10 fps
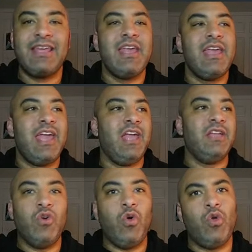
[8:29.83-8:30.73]
and
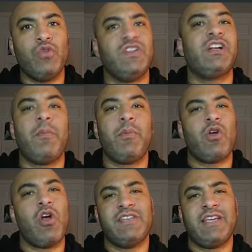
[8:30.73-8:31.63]
golds and a couple
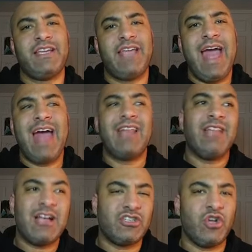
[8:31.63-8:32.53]
cards I could get out of
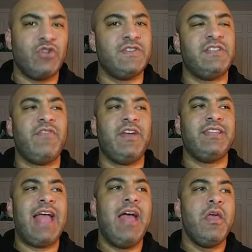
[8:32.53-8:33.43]
locker codes and stuff like
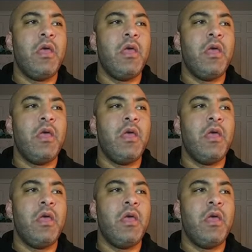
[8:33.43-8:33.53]
that.